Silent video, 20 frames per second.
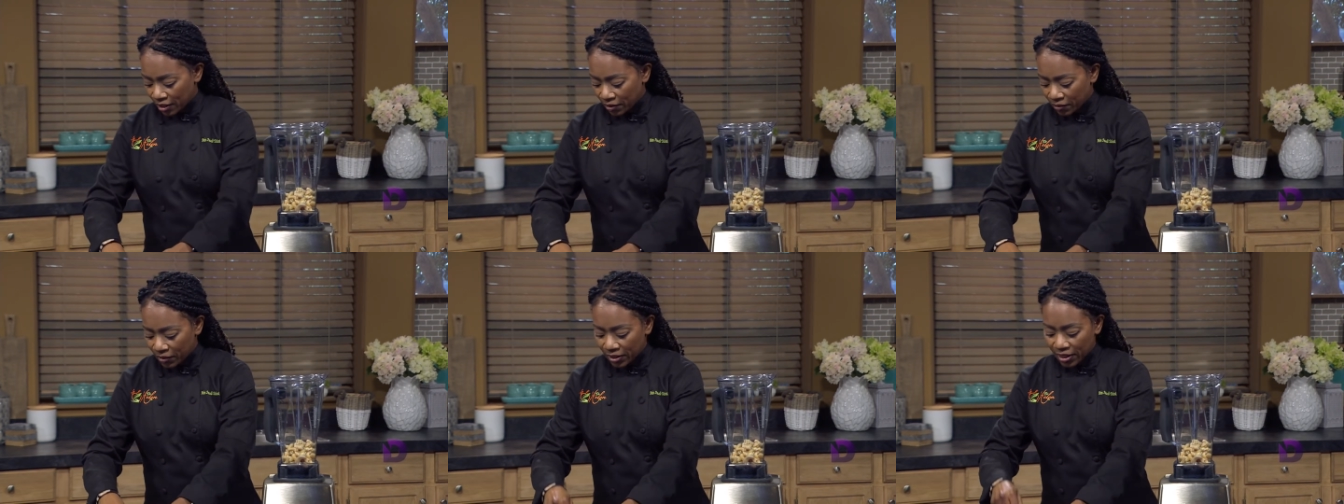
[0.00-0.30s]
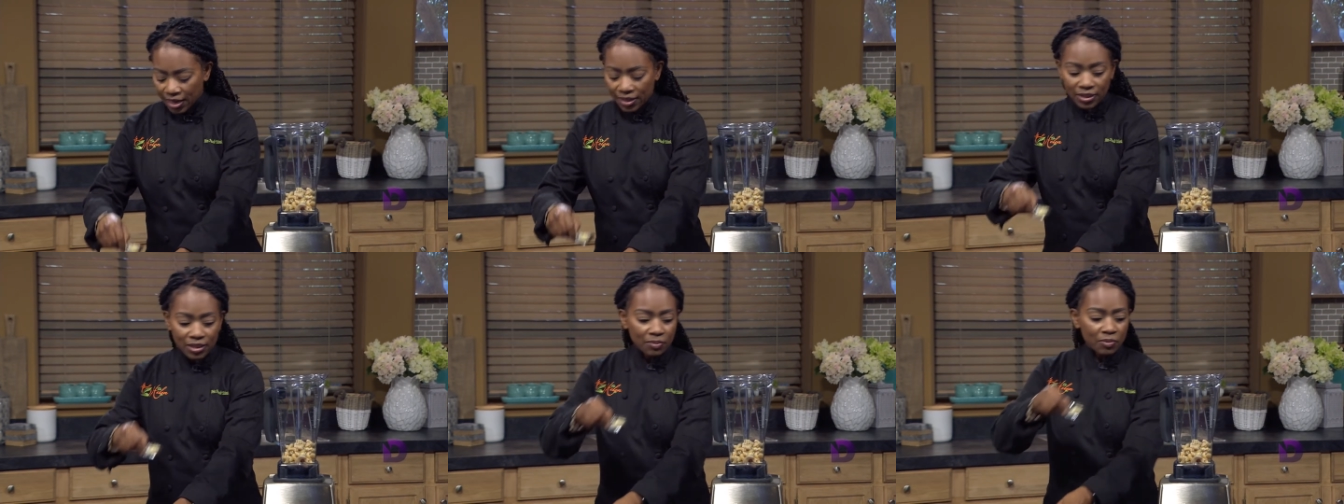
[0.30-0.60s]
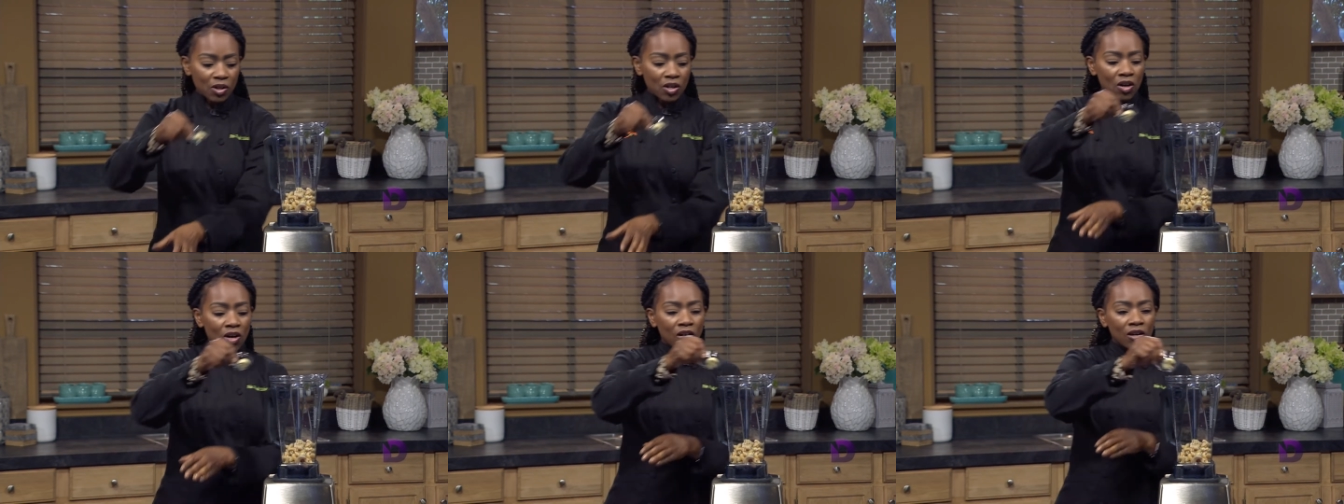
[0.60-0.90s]
We got some
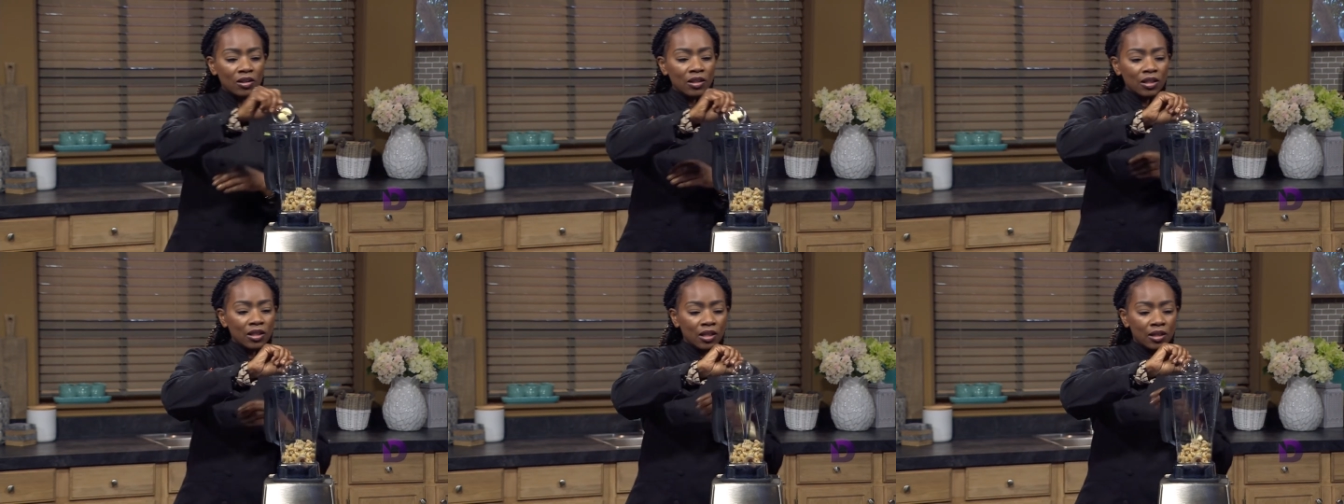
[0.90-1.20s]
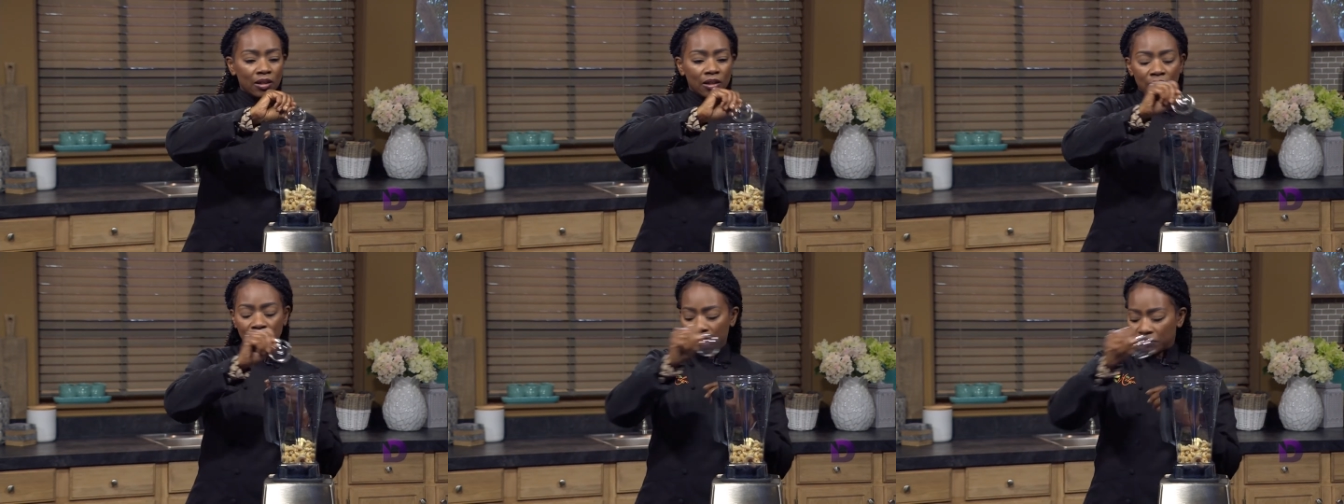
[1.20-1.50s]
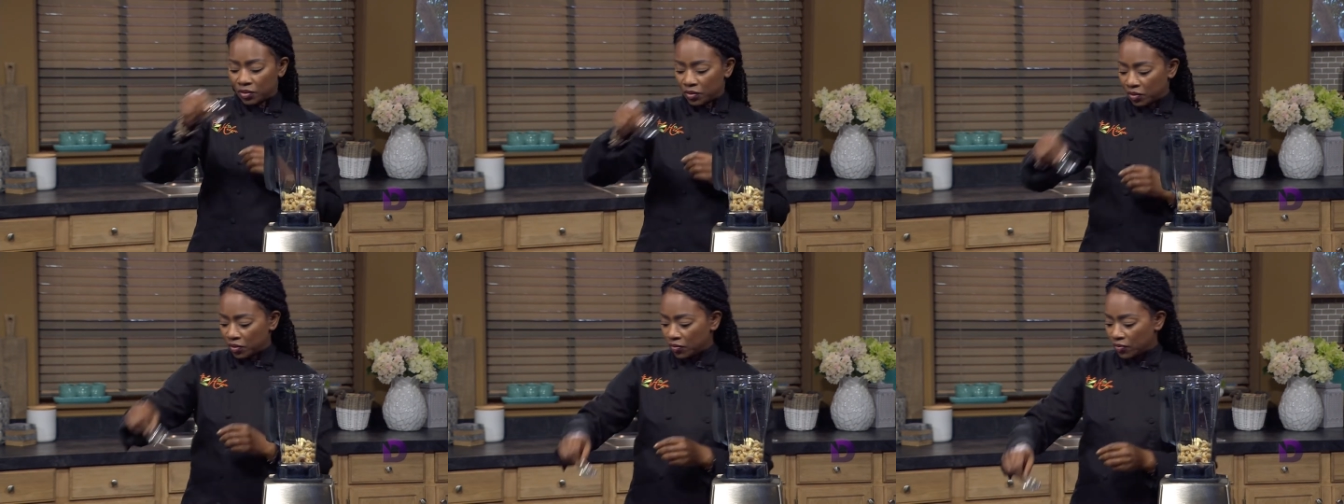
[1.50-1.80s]
garlic
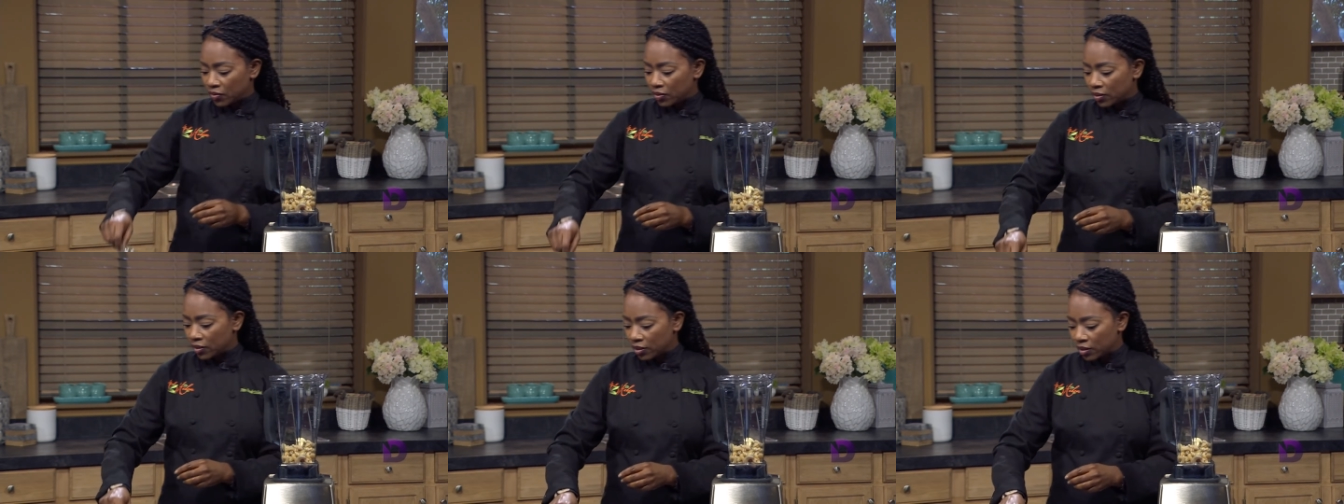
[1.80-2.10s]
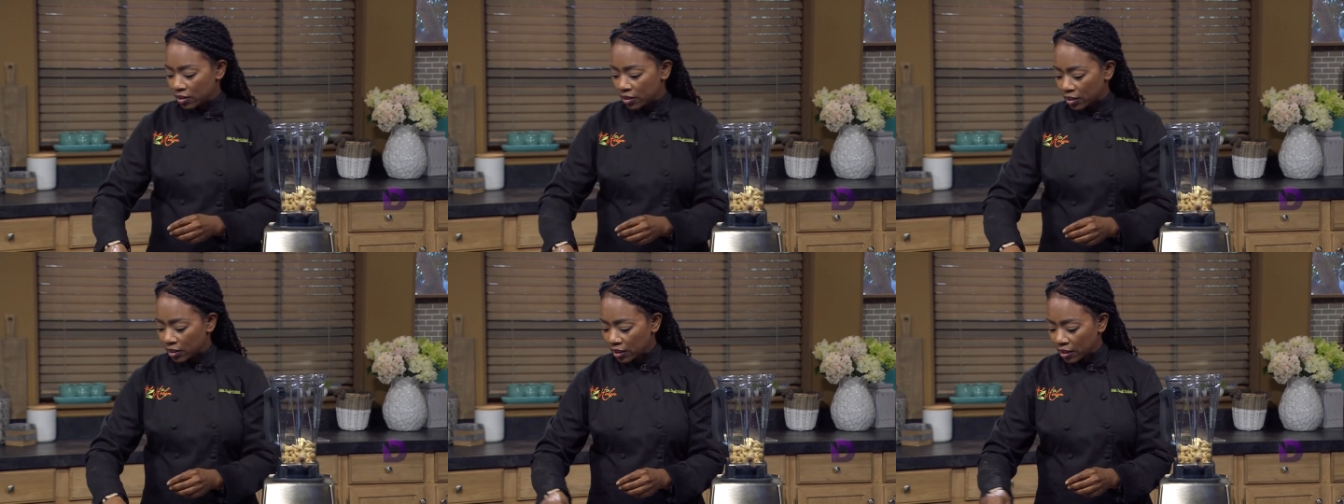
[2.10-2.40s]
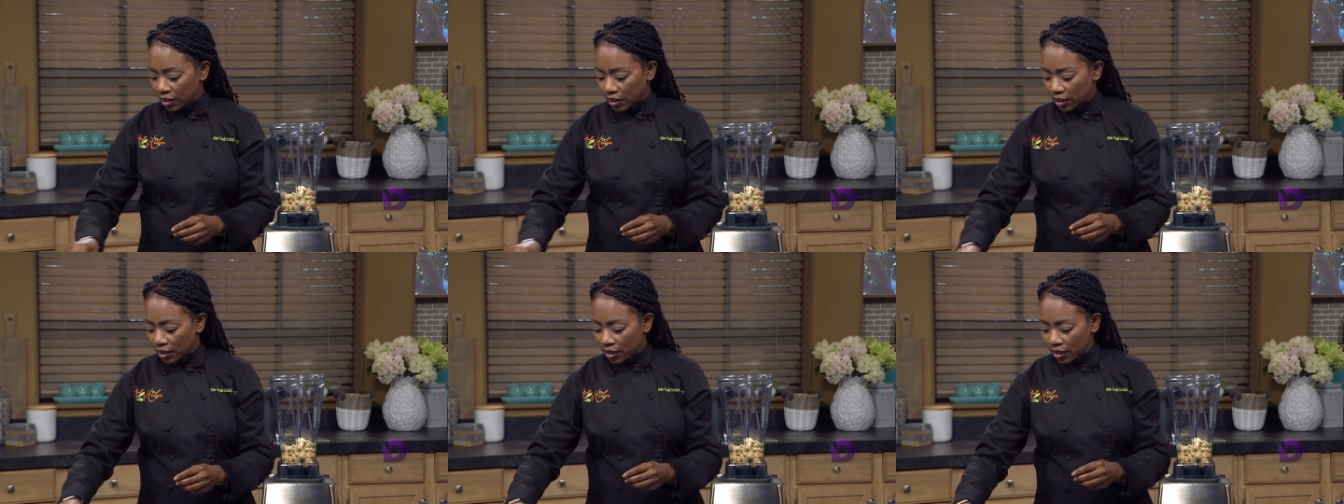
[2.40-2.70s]
cloves,
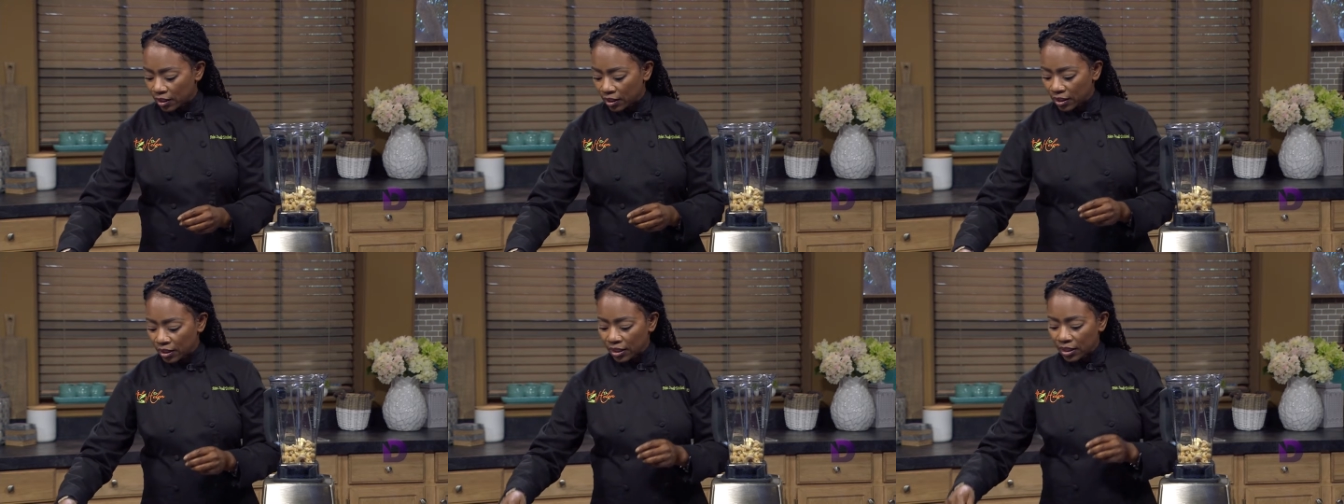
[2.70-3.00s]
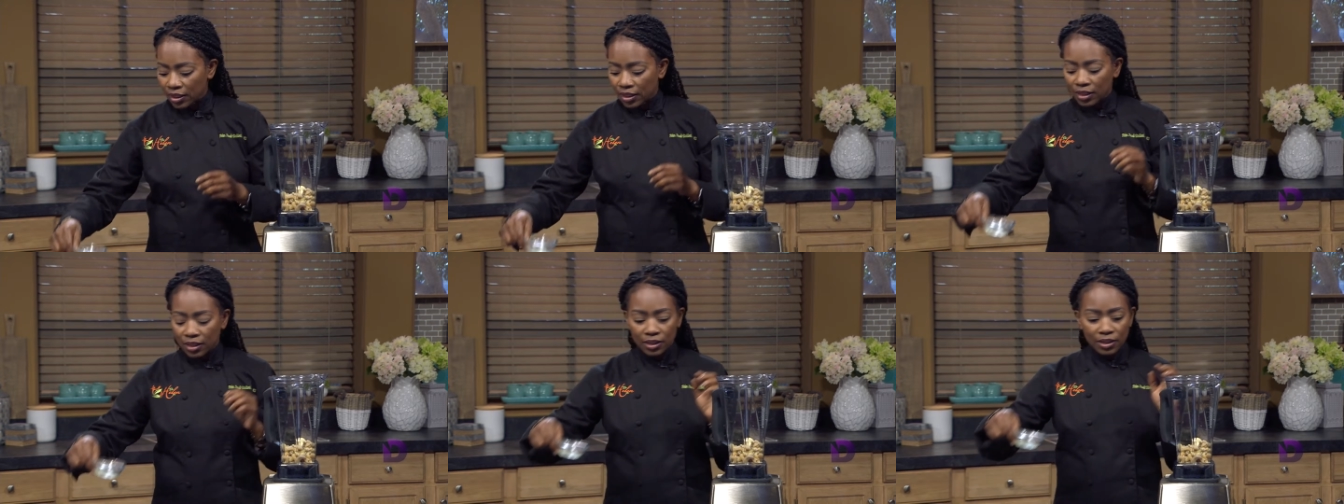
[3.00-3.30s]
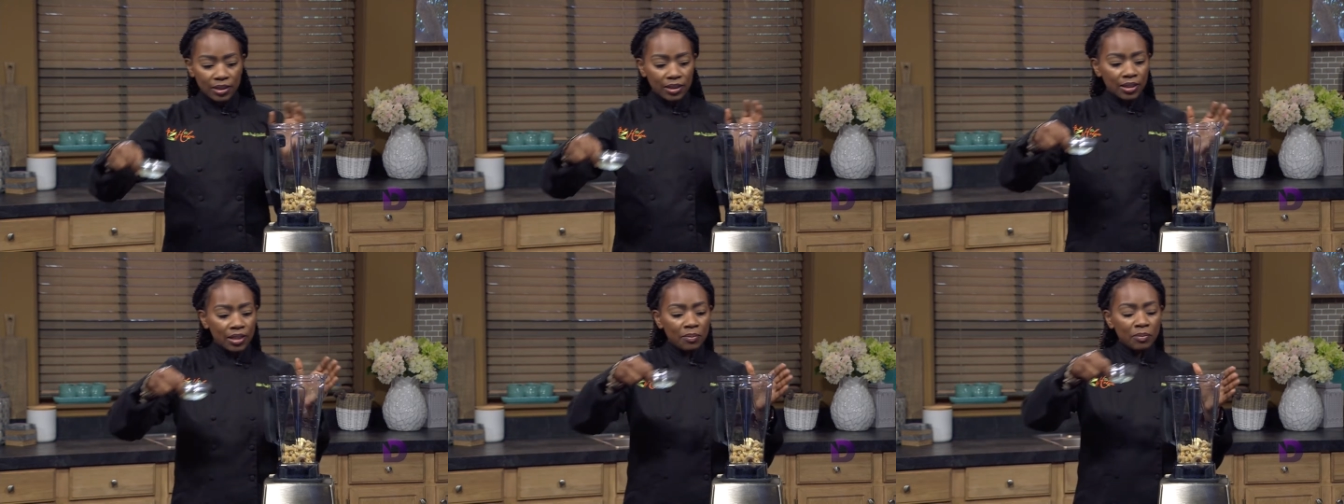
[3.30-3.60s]

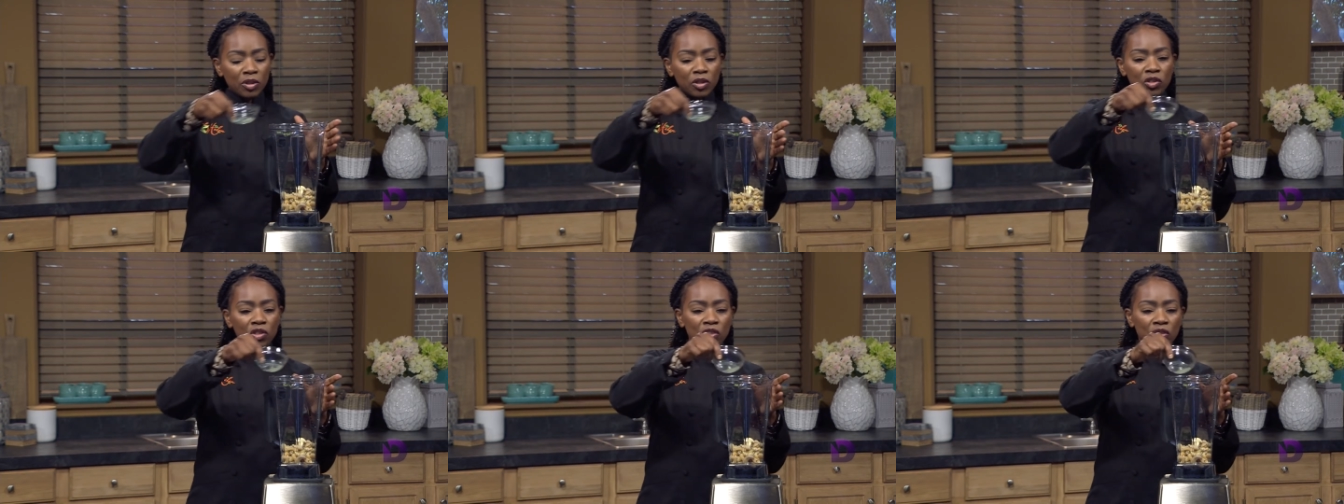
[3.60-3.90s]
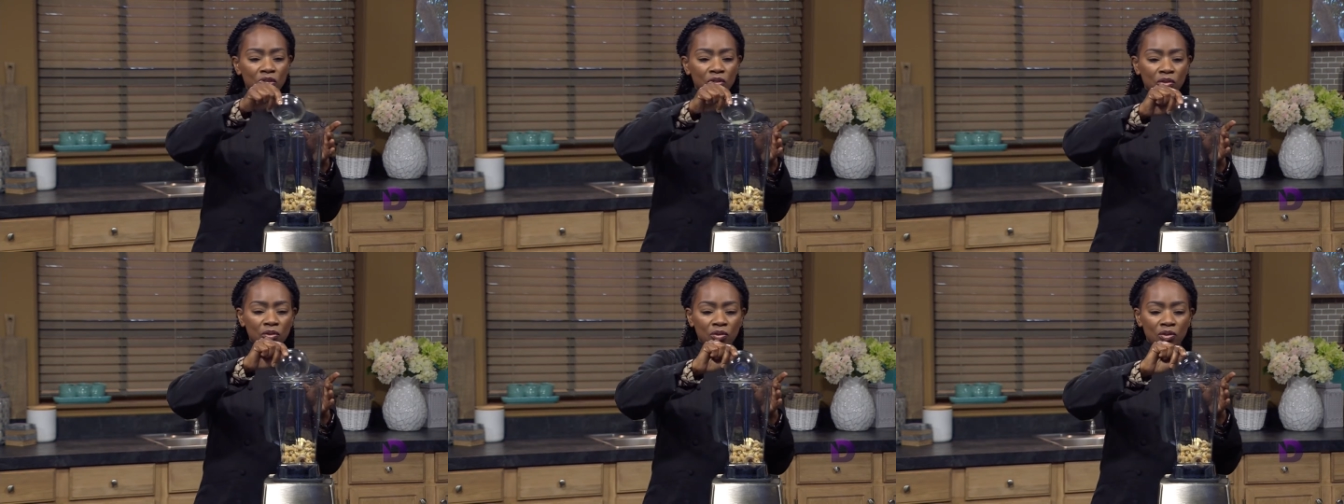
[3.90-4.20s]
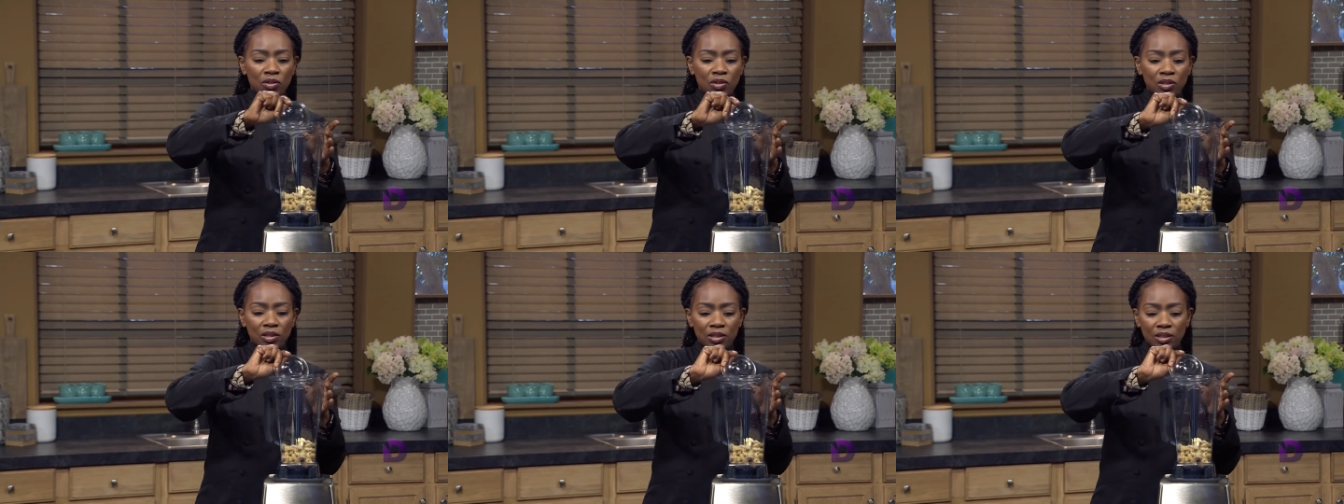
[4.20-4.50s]
lemon
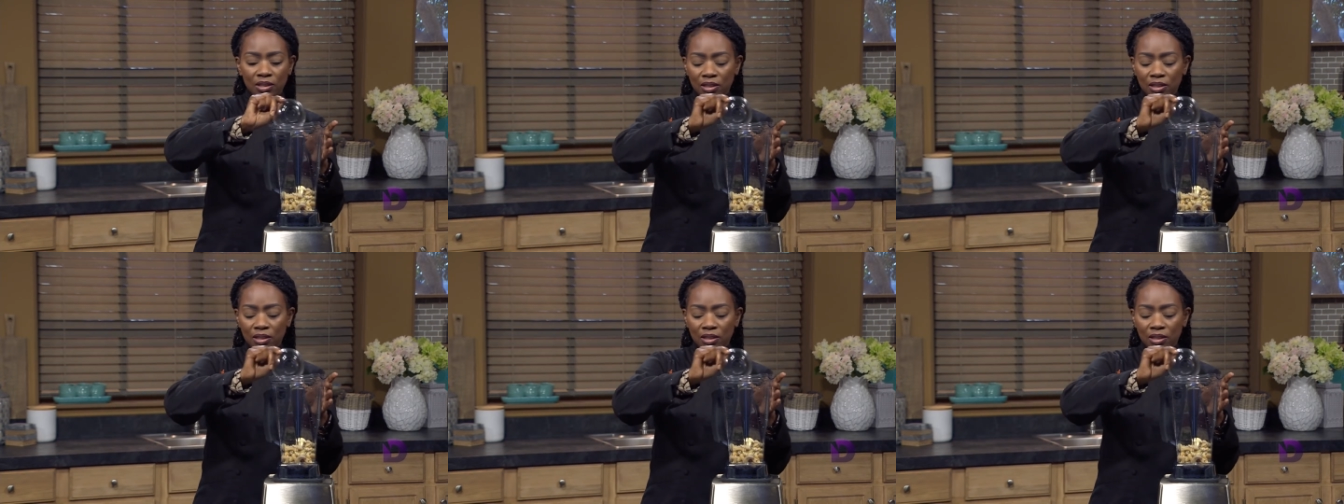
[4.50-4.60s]
juice.